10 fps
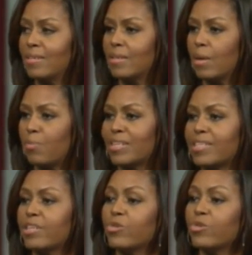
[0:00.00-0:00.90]
a
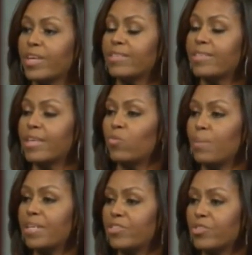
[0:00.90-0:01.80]
president who thinks that
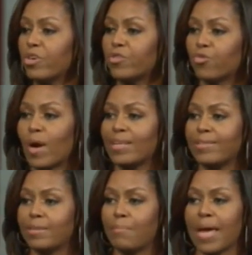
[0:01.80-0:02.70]
women deserve the
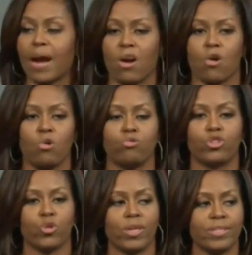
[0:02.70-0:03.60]
right to make our own
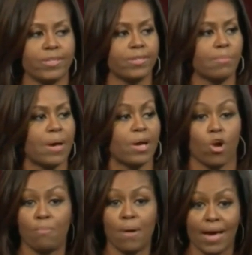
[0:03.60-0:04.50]
choices about
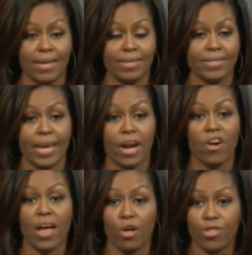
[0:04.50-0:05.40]
our bodies and our
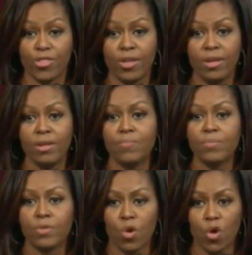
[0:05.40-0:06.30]
health
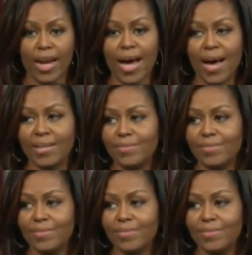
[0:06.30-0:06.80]
or not.